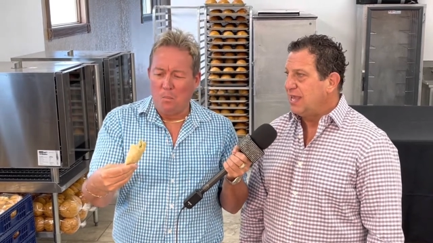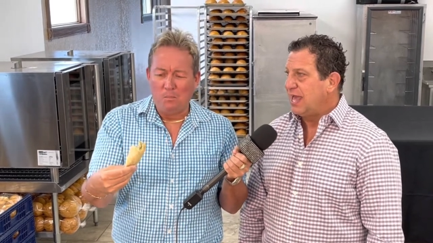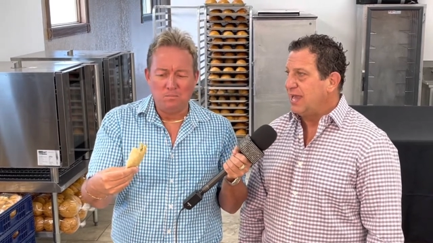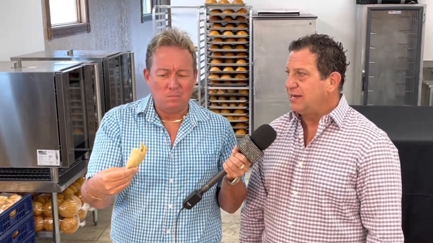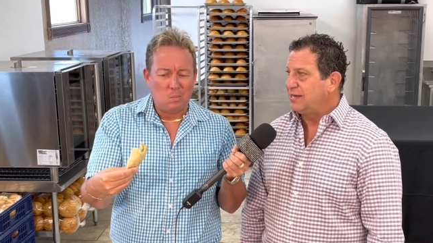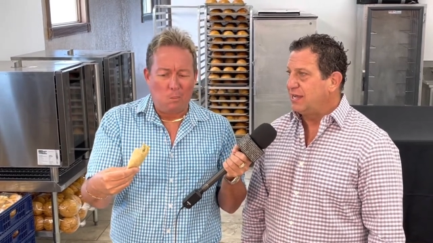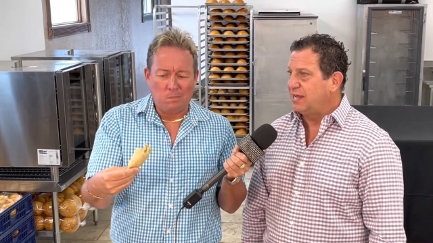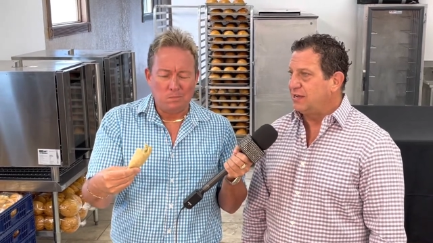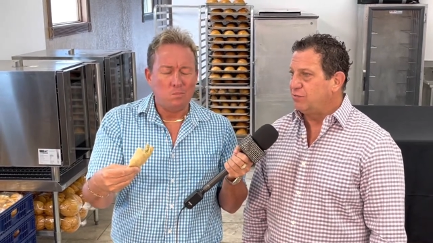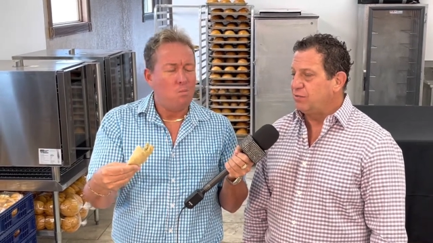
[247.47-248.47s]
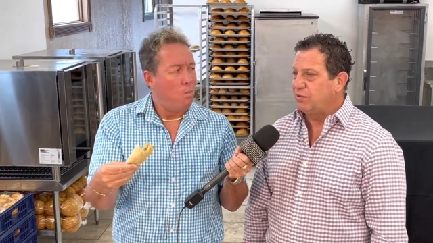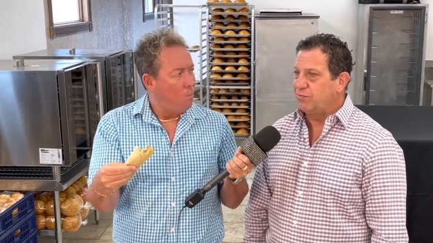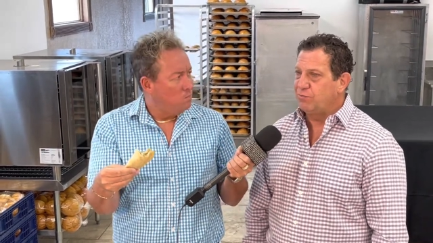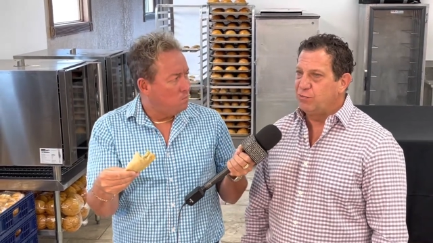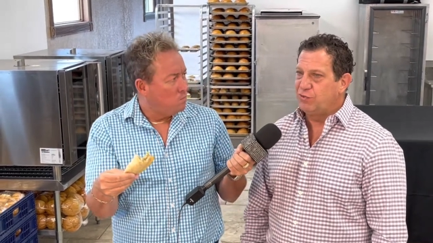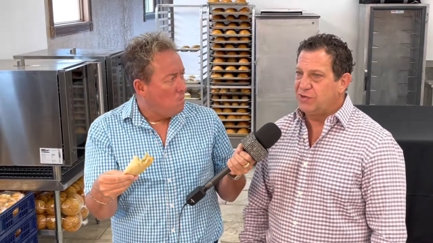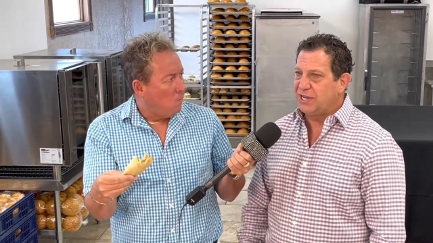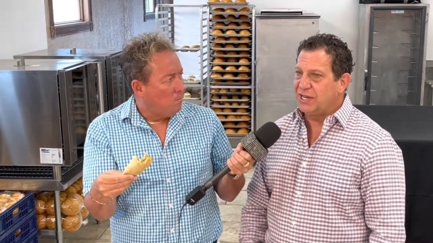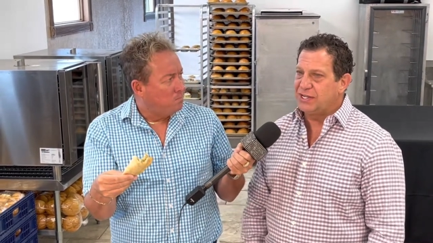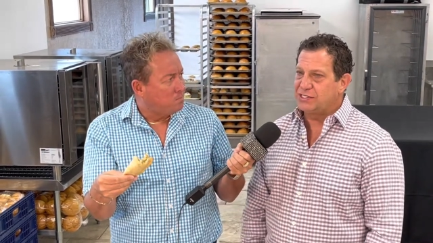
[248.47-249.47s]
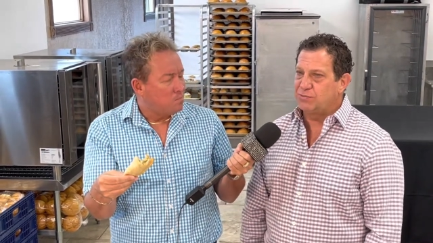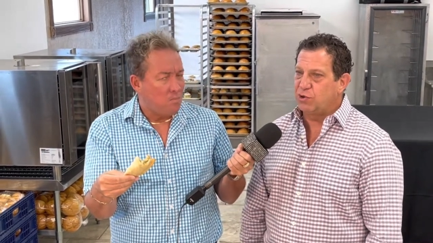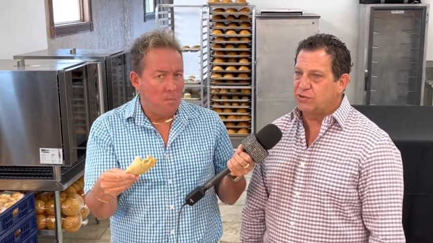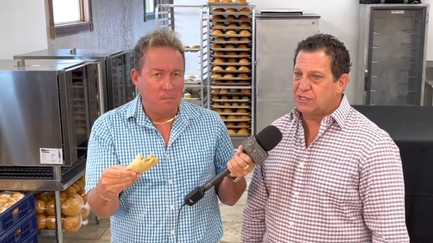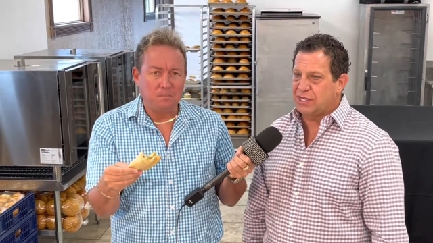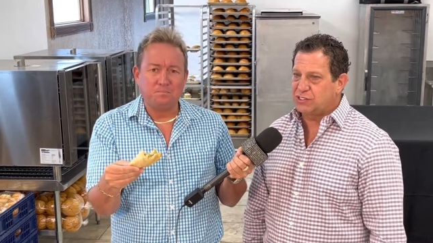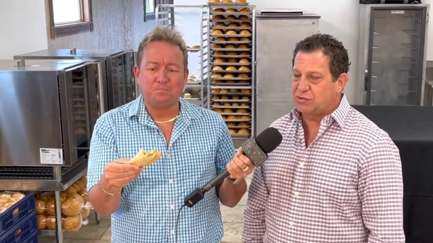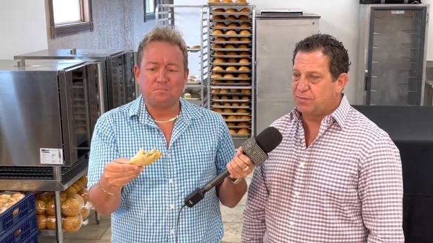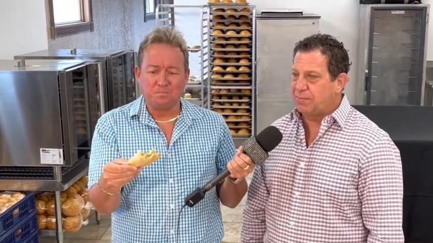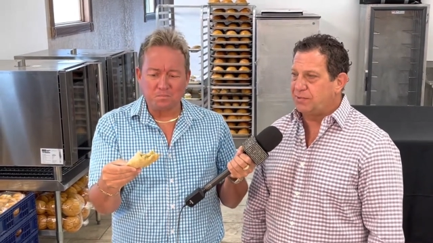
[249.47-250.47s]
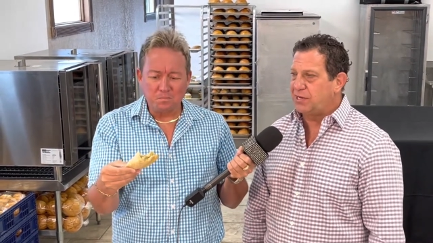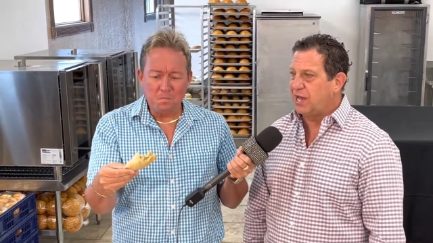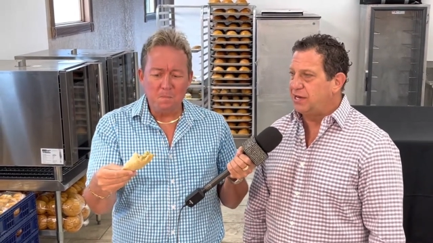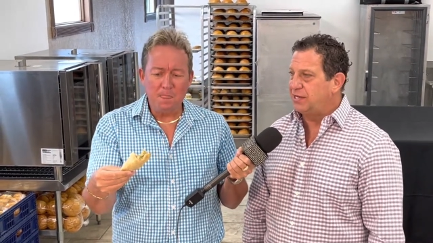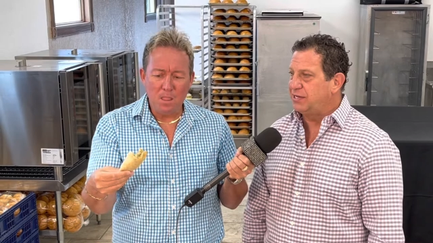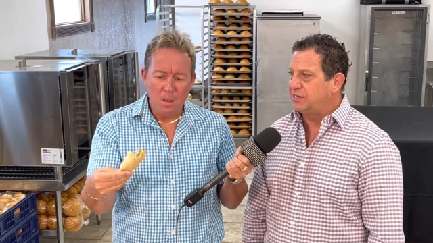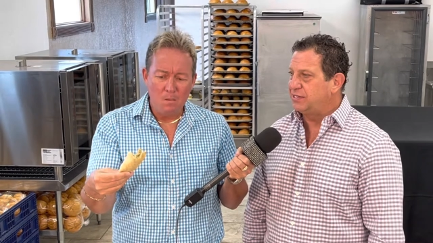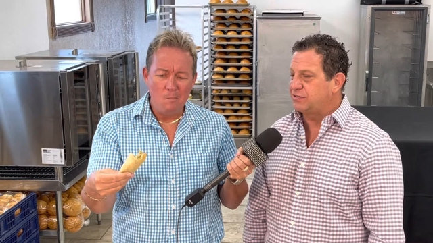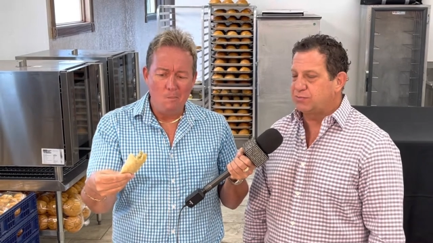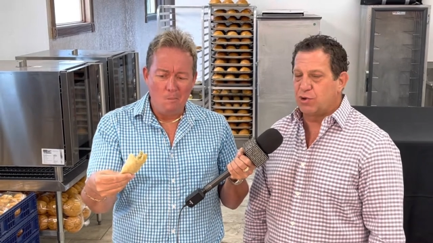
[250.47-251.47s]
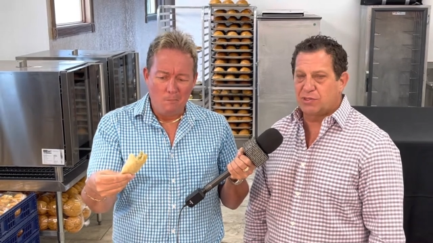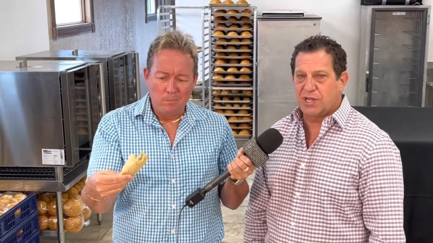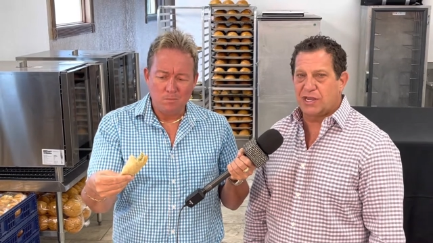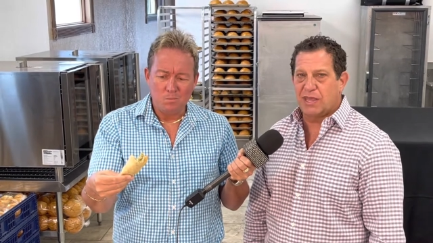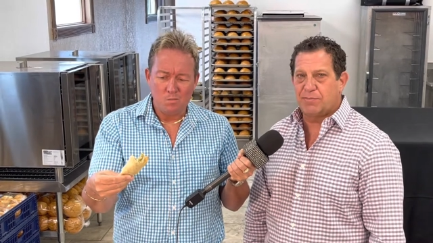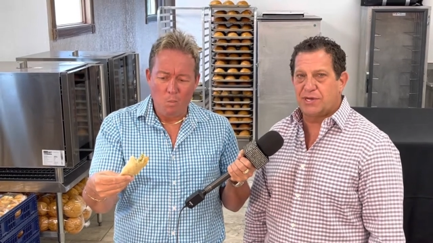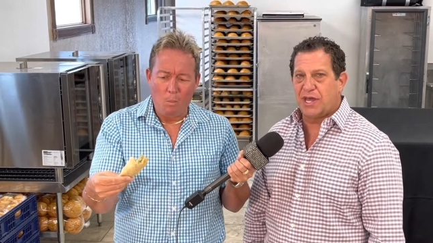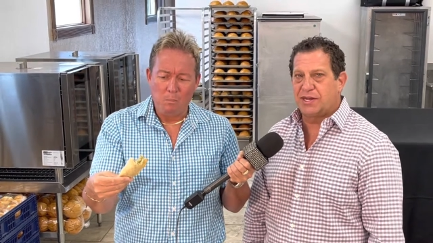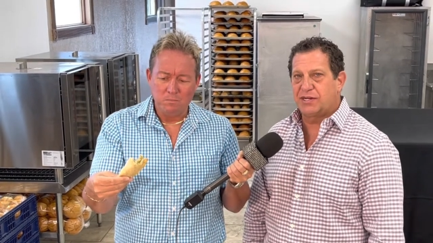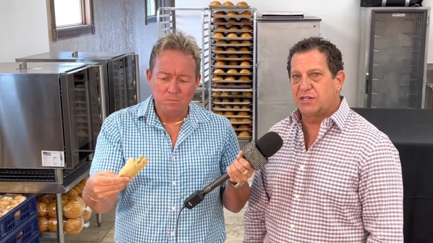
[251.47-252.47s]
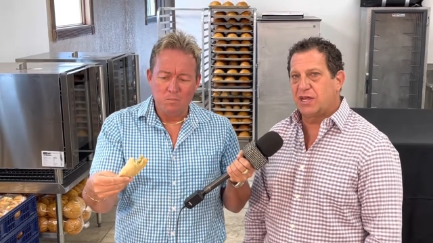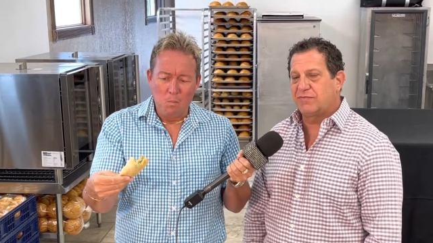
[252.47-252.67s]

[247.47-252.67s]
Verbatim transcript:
Speaker 1: And uh, we'll be moving in a smoked uh, shrimp empanada and a smoked duck empanada and a lot